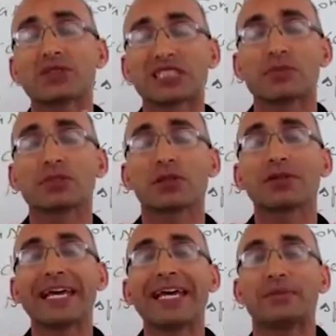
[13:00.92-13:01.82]

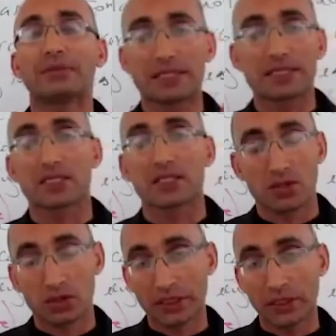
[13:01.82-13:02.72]
fundamental elements,
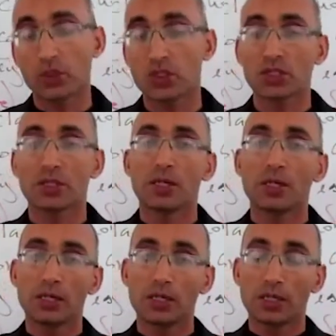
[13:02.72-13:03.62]
which
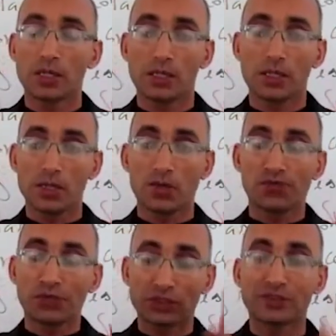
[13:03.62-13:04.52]

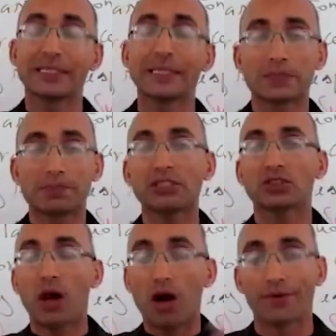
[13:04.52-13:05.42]
fiction is
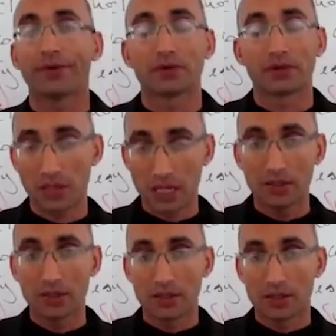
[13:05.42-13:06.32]
based on.
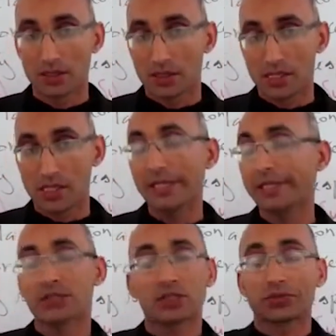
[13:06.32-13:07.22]

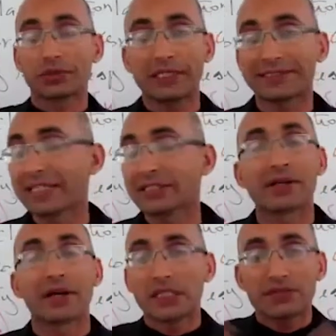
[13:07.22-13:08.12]
In stories, in
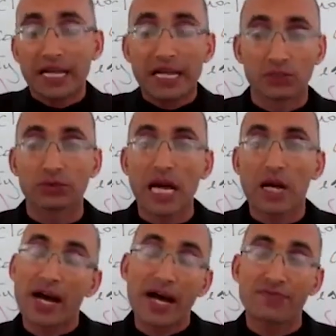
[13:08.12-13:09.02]
narratives, as you
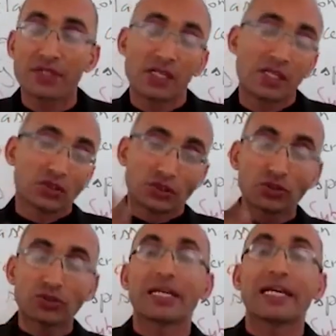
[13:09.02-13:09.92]
now have
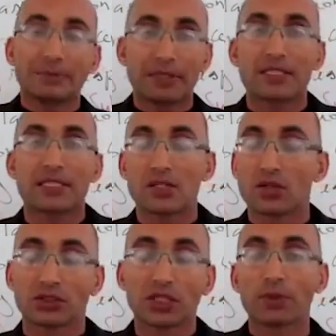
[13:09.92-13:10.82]
certain elements.
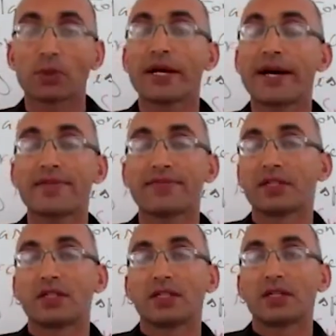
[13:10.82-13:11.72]
For example, we
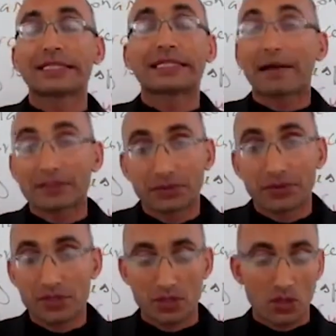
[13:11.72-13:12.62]
have
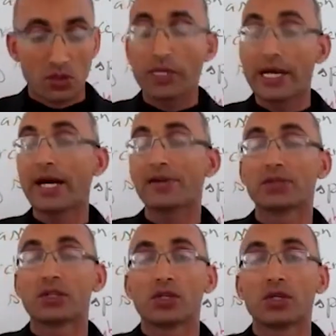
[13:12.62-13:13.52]
characters, we
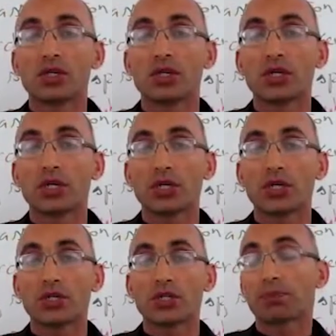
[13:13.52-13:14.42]
have
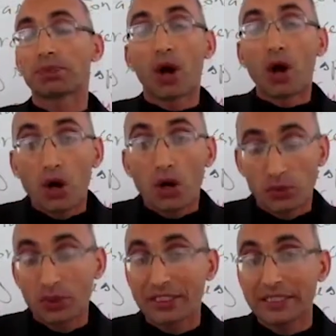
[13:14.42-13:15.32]
the
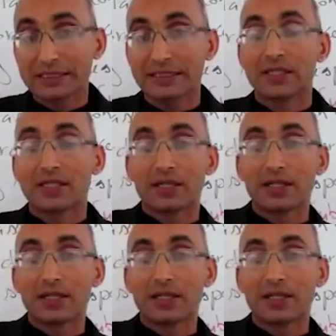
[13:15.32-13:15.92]
plot with its